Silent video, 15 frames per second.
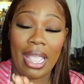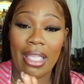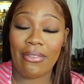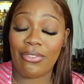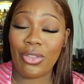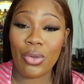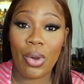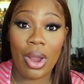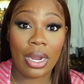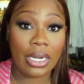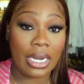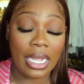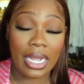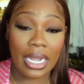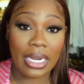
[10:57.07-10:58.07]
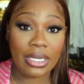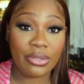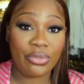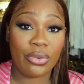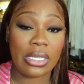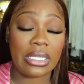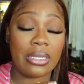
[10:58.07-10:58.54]
if you are on the hunt
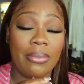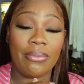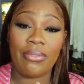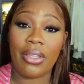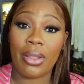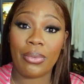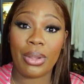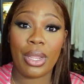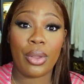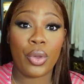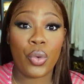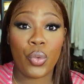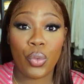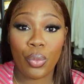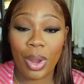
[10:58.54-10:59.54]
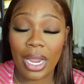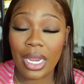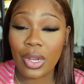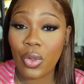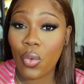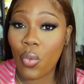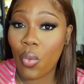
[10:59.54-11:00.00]
for some very
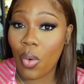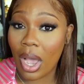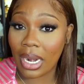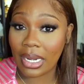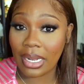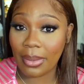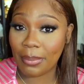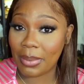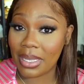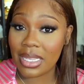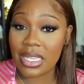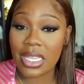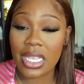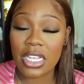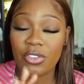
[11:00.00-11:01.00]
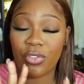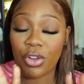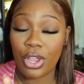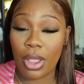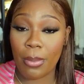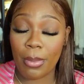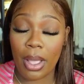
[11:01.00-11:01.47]
great quality pieces
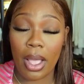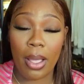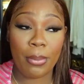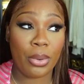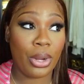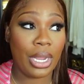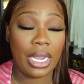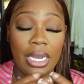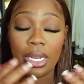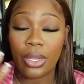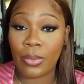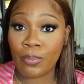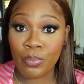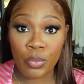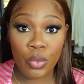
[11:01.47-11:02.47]
for your mom or any